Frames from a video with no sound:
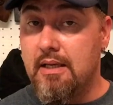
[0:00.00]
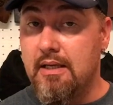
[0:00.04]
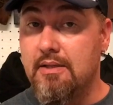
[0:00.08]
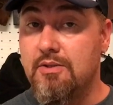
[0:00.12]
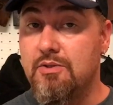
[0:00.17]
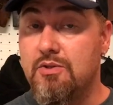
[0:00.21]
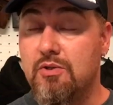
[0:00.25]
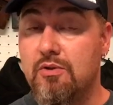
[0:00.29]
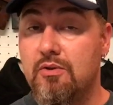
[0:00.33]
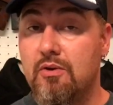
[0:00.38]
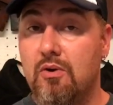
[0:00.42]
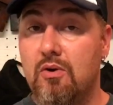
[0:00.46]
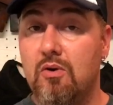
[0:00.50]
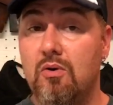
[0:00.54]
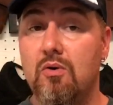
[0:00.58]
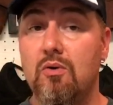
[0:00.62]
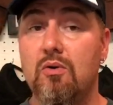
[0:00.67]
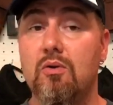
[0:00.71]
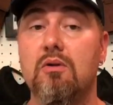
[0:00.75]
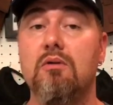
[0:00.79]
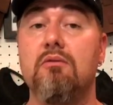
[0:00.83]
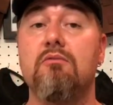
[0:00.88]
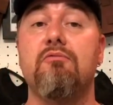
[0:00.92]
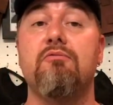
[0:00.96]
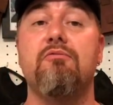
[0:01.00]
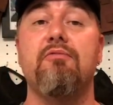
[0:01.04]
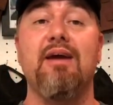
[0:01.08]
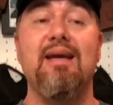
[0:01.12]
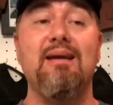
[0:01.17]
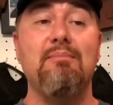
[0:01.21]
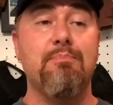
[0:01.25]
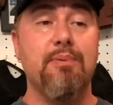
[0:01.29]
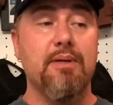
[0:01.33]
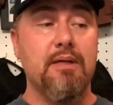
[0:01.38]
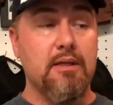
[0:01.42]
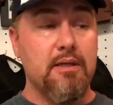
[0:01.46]
into the whole
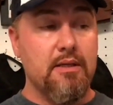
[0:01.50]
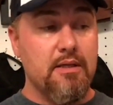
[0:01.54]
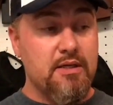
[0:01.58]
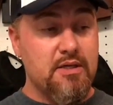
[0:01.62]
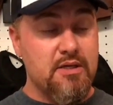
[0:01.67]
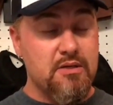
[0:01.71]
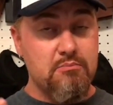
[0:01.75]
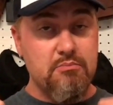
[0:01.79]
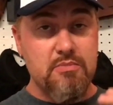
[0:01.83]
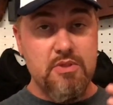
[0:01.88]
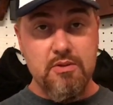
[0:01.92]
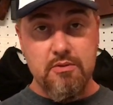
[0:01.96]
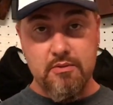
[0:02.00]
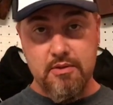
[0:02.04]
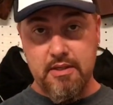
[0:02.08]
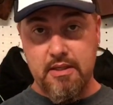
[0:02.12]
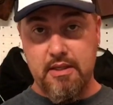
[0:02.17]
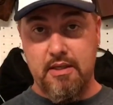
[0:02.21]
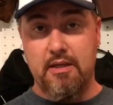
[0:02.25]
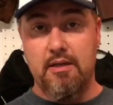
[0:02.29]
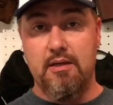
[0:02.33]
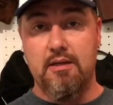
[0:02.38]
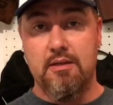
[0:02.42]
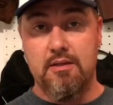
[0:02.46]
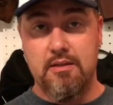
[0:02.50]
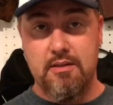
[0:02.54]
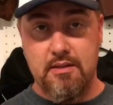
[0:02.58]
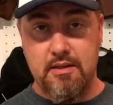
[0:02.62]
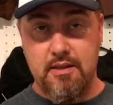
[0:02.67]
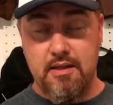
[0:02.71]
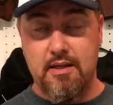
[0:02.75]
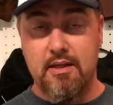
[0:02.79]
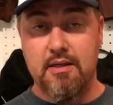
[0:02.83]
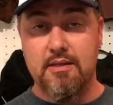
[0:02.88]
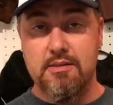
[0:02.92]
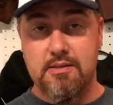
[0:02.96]
vaping community
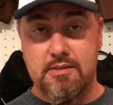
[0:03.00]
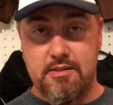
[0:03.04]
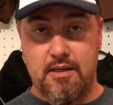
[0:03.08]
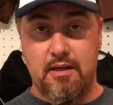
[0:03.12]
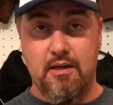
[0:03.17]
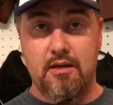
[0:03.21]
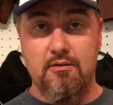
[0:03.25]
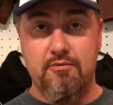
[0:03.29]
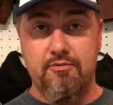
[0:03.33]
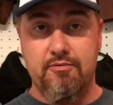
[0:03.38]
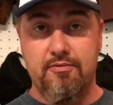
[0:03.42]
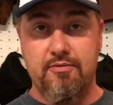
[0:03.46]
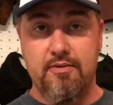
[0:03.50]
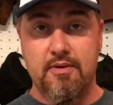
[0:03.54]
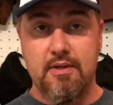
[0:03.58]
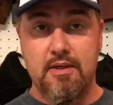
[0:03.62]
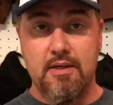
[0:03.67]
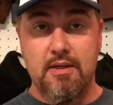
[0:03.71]
in itself.